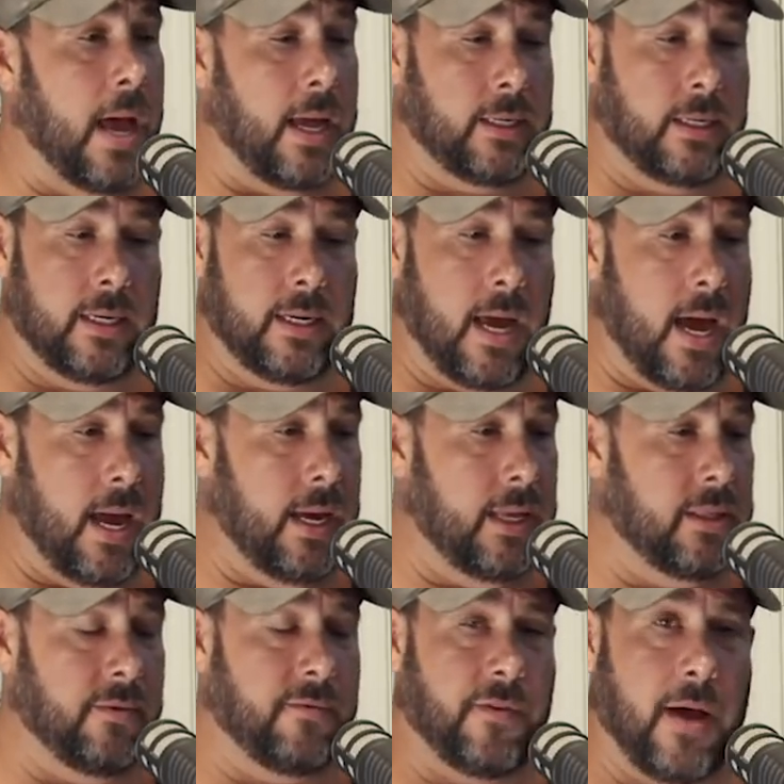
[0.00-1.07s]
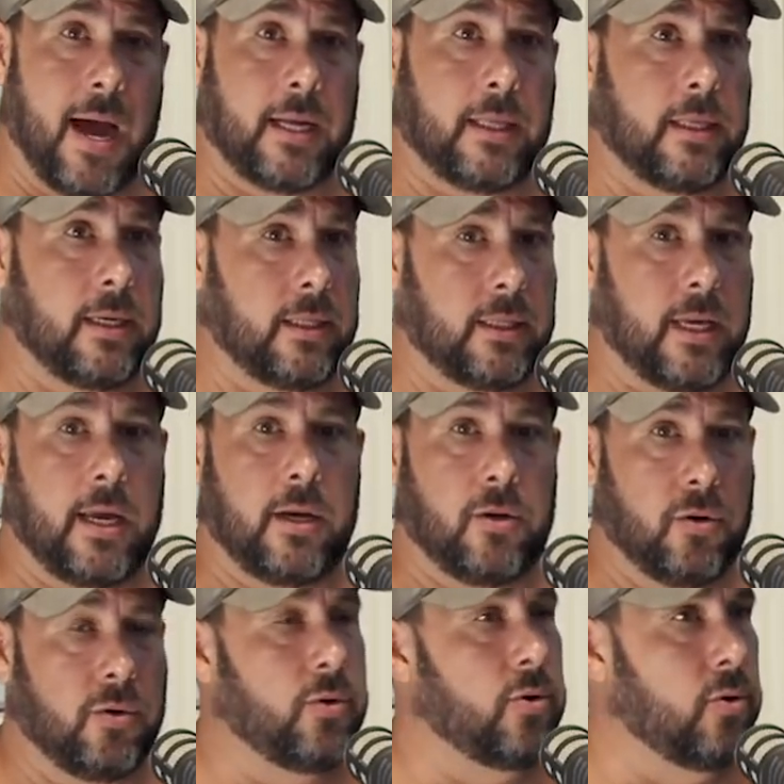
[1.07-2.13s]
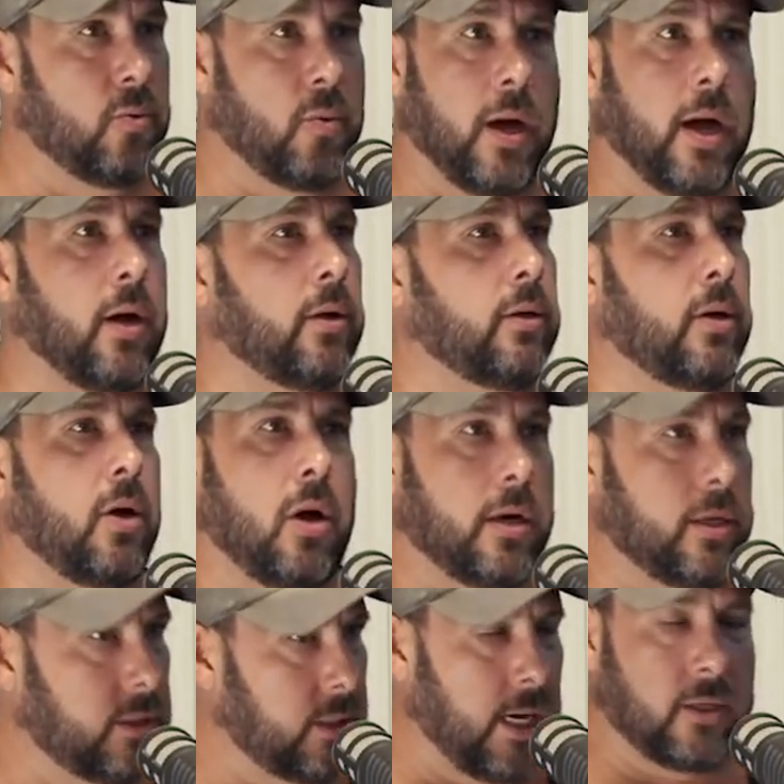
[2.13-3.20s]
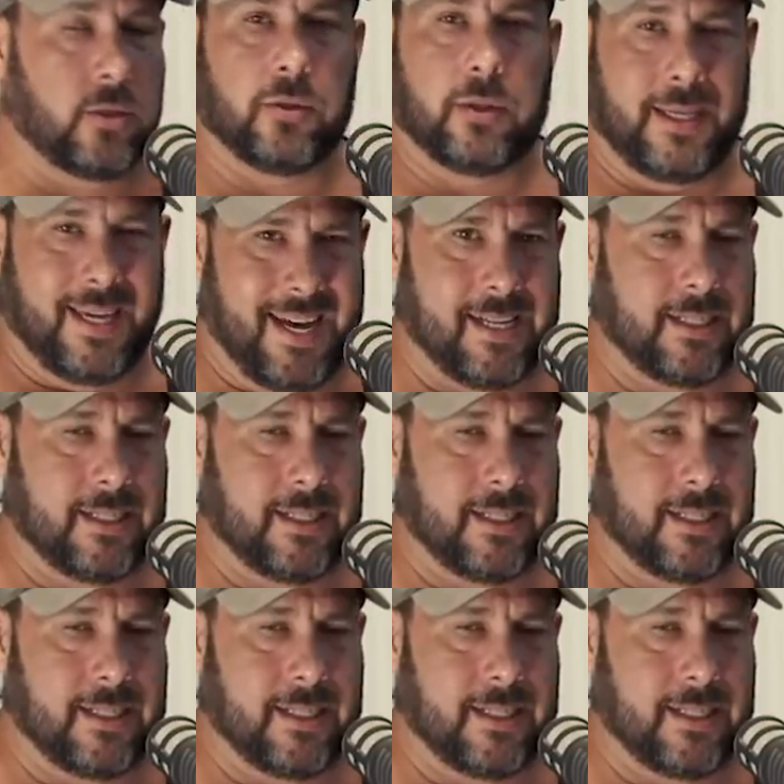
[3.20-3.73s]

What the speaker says: not denying the fact that they do well on a schedule. Yes.